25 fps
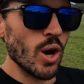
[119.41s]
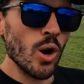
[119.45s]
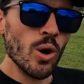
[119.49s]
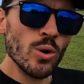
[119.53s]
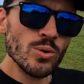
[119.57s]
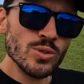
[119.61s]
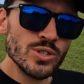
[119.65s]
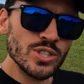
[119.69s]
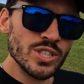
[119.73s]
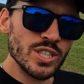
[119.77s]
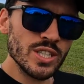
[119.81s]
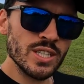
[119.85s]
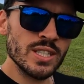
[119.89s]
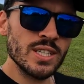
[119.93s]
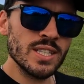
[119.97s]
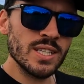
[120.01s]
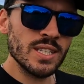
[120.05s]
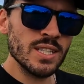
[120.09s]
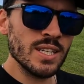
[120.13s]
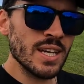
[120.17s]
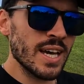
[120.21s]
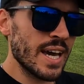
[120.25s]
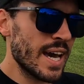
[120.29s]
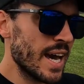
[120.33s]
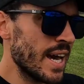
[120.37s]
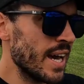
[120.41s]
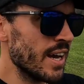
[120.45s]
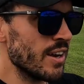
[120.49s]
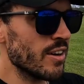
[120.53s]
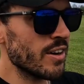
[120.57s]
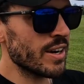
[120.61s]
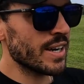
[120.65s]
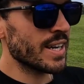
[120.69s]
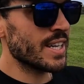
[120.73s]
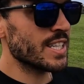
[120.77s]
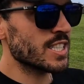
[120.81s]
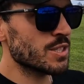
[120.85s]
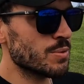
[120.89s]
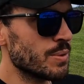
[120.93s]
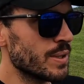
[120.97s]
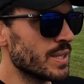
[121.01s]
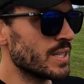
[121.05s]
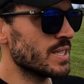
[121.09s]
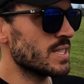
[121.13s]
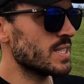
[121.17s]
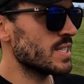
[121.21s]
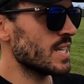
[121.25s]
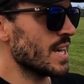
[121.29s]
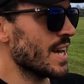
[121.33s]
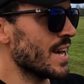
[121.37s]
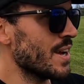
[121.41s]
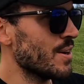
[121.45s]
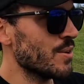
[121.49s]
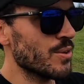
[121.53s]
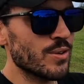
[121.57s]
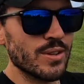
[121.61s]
ocean air, I guess we can say,